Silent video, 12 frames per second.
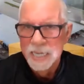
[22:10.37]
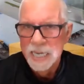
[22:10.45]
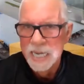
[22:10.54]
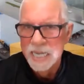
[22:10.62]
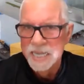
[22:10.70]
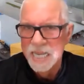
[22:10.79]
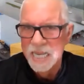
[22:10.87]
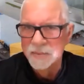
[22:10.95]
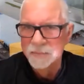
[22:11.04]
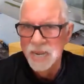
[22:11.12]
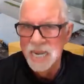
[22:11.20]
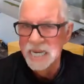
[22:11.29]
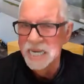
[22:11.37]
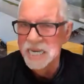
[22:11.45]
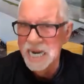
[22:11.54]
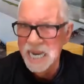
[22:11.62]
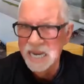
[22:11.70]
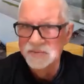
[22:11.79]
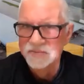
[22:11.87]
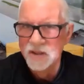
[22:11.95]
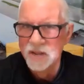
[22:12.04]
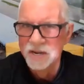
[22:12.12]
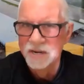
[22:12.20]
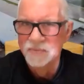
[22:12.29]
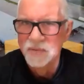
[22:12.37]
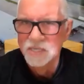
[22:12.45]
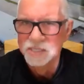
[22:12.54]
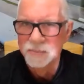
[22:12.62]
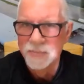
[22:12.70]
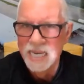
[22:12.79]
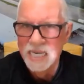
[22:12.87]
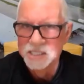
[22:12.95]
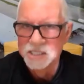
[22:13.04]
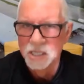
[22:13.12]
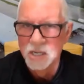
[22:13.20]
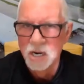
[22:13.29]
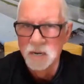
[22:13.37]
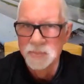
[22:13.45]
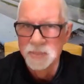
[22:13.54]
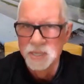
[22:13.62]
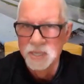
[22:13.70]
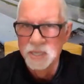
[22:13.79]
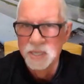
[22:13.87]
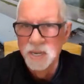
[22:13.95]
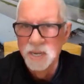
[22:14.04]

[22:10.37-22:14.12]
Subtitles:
And then my grandfather was a master carpenter.